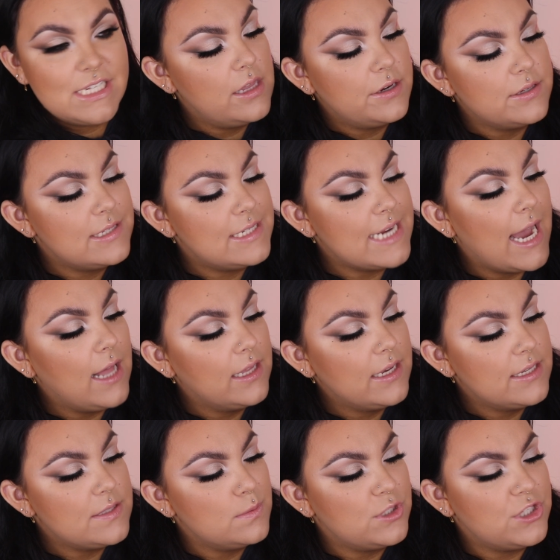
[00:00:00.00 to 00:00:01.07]
There's
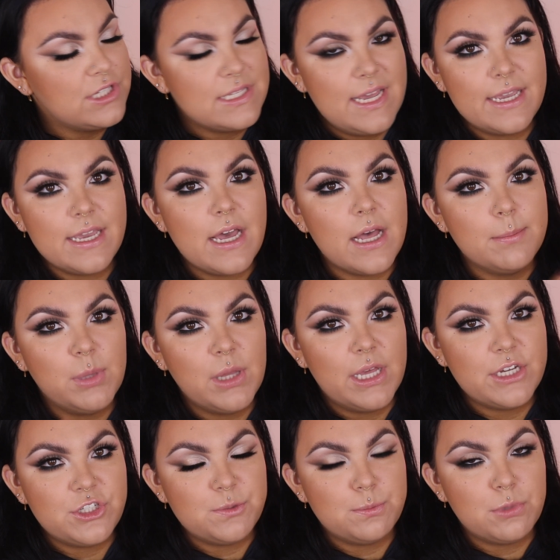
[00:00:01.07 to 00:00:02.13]
Dallas, which is like a
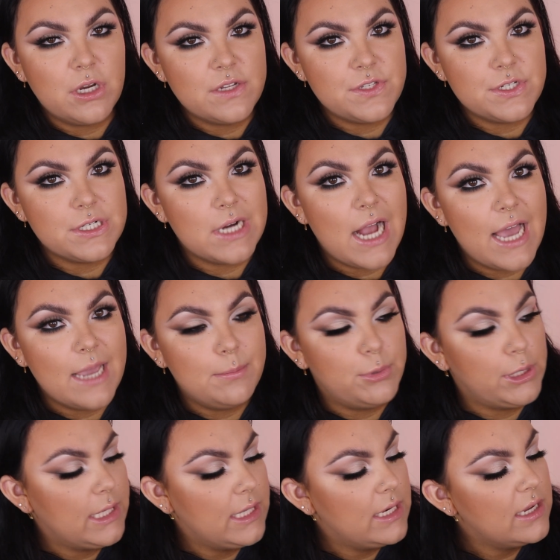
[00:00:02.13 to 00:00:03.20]
blush bronzer
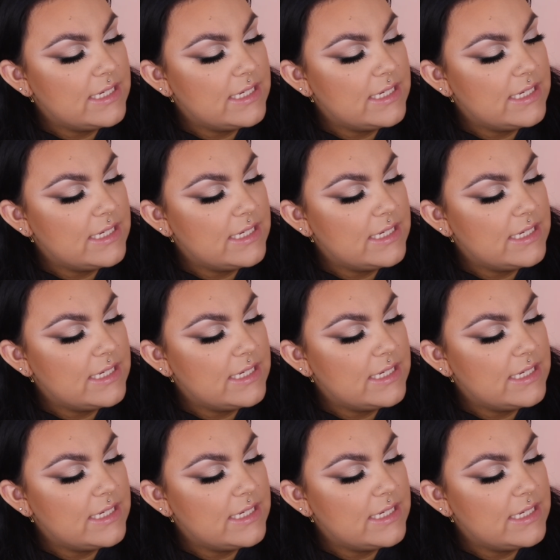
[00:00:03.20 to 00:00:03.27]
hybrid.